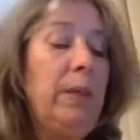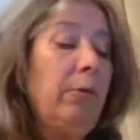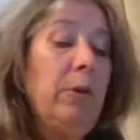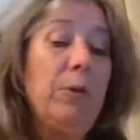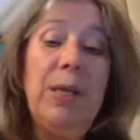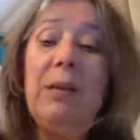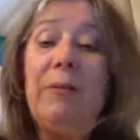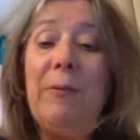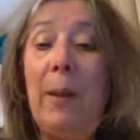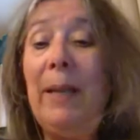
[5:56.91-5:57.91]
The
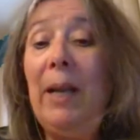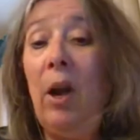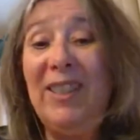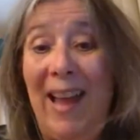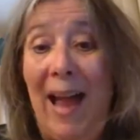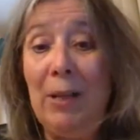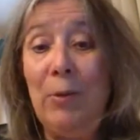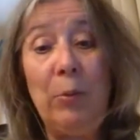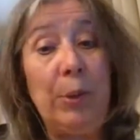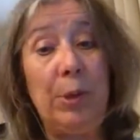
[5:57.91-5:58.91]
Crosina family are not
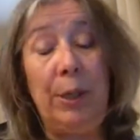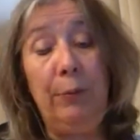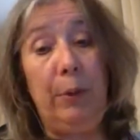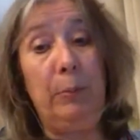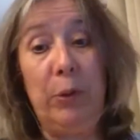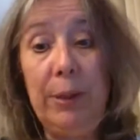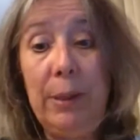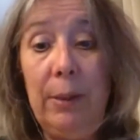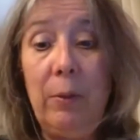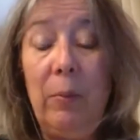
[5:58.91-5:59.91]
originally from
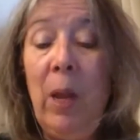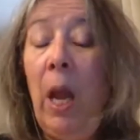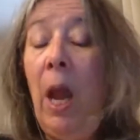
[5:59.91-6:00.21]
Trentino.